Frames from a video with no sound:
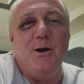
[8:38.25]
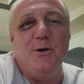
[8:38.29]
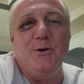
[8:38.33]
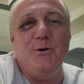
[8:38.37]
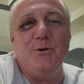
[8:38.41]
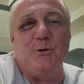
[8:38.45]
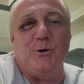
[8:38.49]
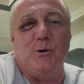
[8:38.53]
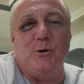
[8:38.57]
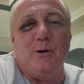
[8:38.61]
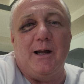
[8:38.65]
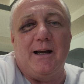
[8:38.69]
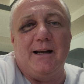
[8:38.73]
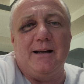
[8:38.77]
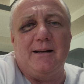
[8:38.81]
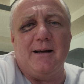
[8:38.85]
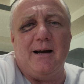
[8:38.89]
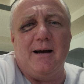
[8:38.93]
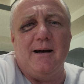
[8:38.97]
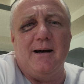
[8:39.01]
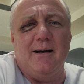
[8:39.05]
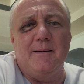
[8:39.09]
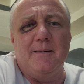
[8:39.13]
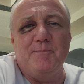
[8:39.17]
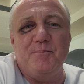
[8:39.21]
You know, like
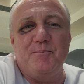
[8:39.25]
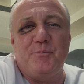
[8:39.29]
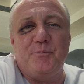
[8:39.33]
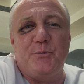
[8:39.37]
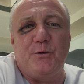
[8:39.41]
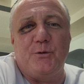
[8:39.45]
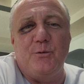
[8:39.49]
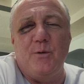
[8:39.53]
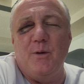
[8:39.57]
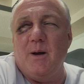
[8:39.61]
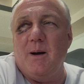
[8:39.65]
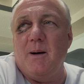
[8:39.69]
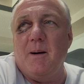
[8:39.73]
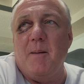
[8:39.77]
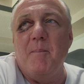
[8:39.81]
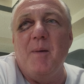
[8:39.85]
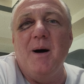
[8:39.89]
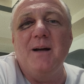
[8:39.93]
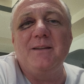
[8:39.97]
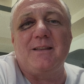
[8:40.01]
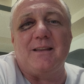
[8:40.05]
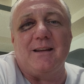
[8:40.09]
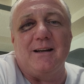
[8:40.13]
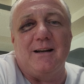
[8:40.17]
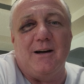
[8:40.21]
um, a
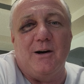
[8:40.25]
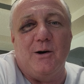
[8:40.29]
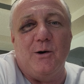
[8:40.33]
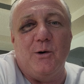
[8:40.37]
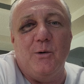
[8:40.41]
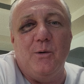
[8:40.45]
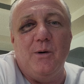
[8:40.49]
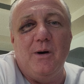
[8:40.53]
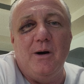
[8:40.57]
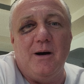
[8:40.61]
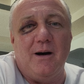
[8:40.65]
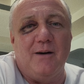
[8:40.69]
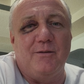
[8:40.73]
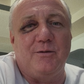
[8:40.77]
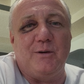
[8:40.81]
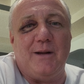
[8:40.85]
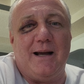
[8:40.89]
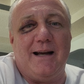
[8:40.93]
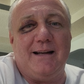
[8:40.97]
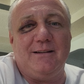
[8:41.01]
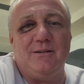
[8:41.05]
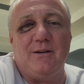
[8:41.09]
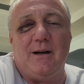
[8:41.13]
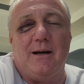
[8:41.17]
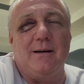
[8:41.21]
month ago, a
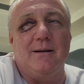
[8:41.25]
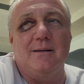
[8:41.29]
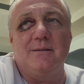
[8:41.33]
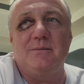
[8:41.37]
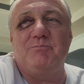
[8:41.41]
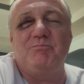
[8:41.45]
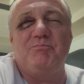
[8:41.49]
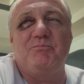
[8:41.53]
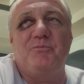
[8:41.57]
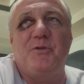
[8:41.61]
flat, a uh,